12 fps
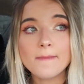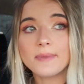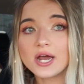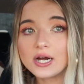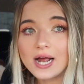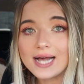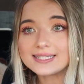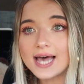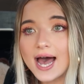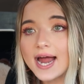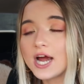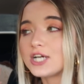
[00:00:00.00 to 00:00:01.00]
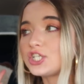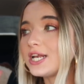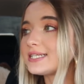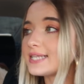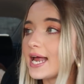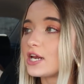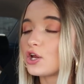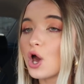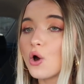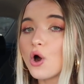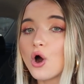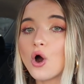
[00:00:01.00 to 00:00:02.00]
Butter got tired. She decided to
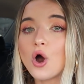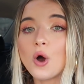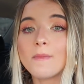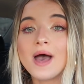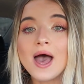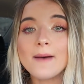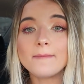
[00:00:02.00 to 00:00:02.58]
go home,